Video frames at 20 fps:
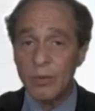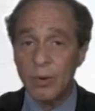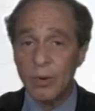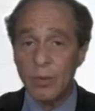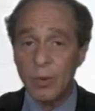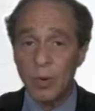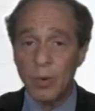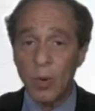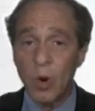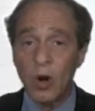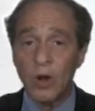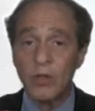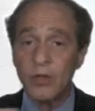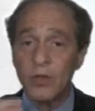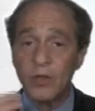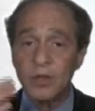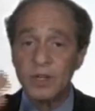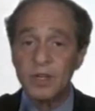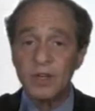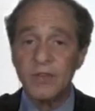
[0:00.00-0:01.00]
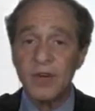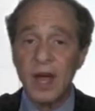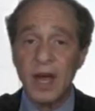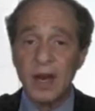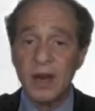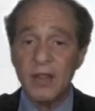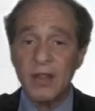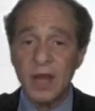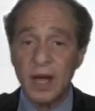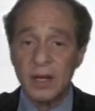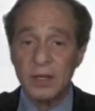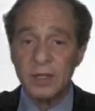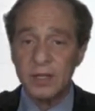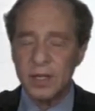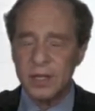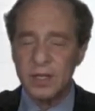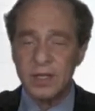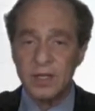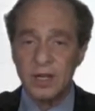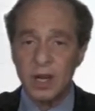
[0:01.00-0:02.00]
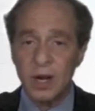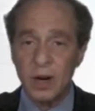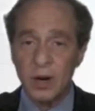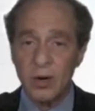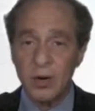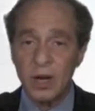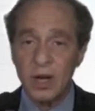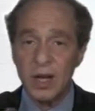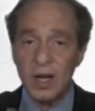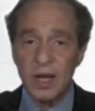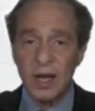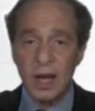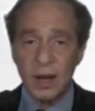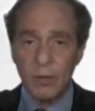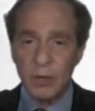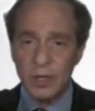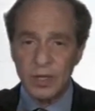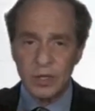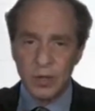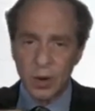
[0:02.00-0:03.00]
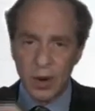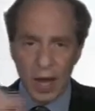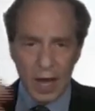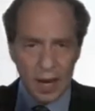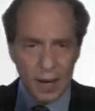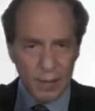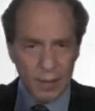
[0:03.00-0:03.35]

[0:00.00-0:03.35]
When we walked through the savannah 1,000 years ago and we saw